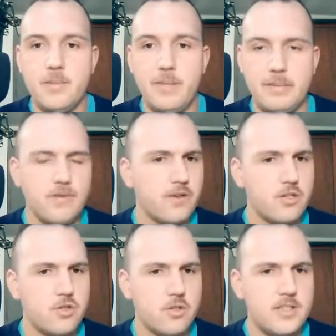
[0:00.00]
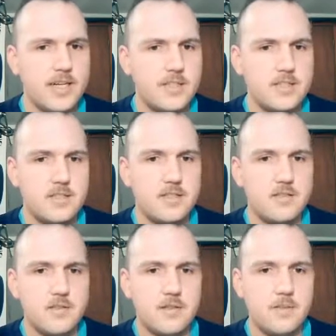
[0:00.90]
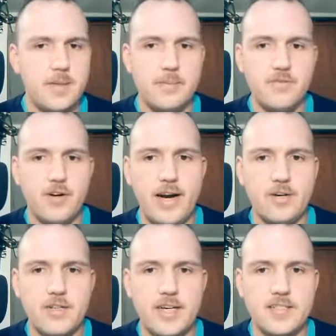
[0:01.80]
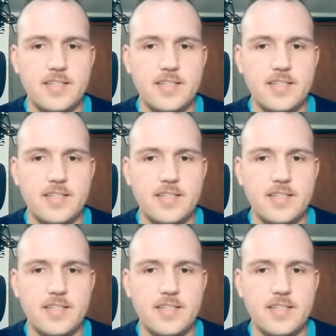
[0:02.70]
Maybe for control decks, maybe for aggro decks.